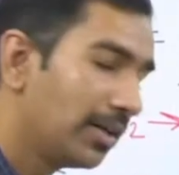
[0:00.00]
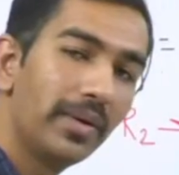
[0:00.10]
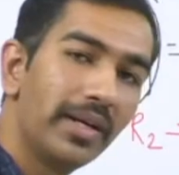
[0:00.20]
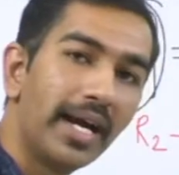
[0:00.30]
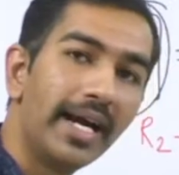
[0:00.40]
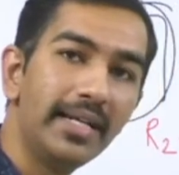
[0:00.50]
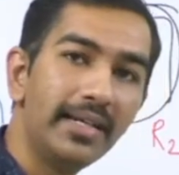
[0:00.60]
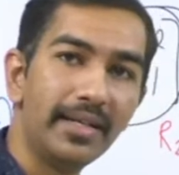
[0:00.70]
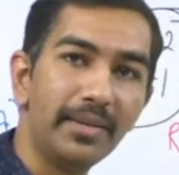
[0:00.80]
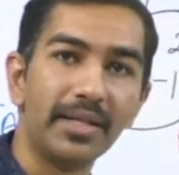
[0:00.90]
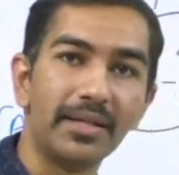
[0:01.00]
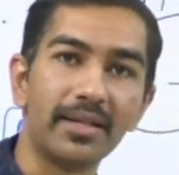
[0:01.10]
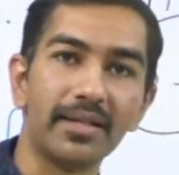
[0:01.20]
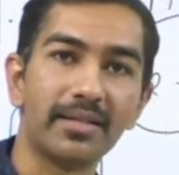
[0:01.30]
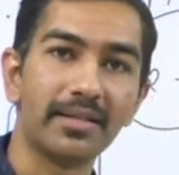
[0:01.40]
an identity
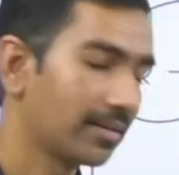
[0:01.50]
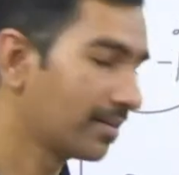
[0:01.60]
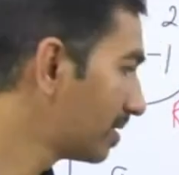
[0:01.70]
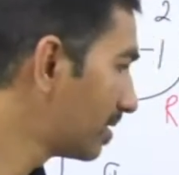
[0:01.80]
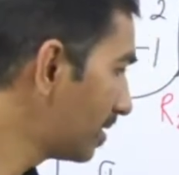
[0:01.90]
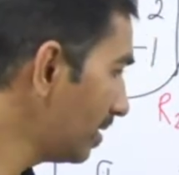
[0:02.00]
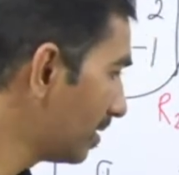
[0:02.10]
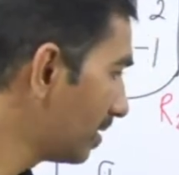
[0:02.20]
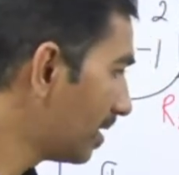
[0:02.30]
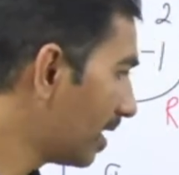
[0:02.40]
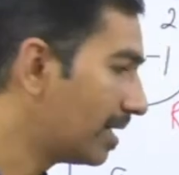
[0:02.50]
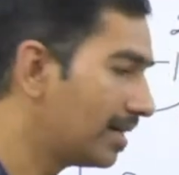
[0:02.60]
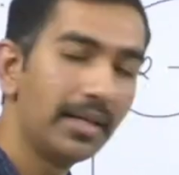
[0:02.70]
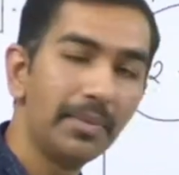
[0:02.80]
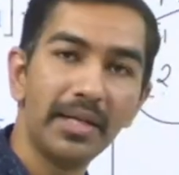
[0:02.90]
matrix. See,
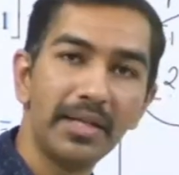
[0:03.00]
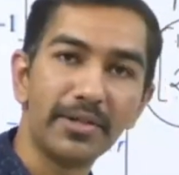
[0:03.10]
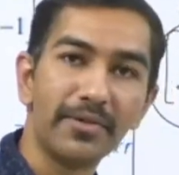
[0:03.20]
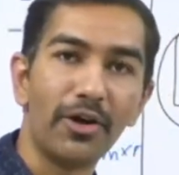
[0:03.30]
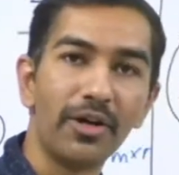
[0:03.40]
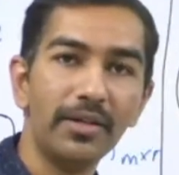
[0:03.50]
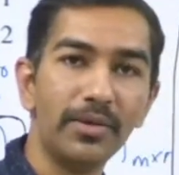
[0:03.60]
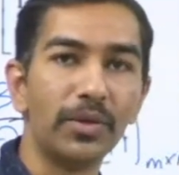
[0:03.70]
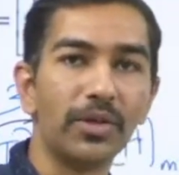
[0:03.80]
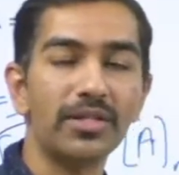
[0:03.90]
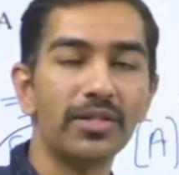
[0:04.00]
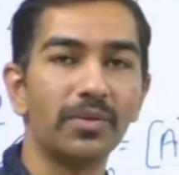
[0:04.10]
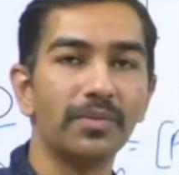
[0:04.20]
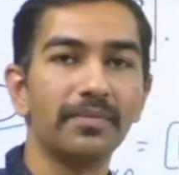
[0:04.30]
identity matrix of order 2 cross 2.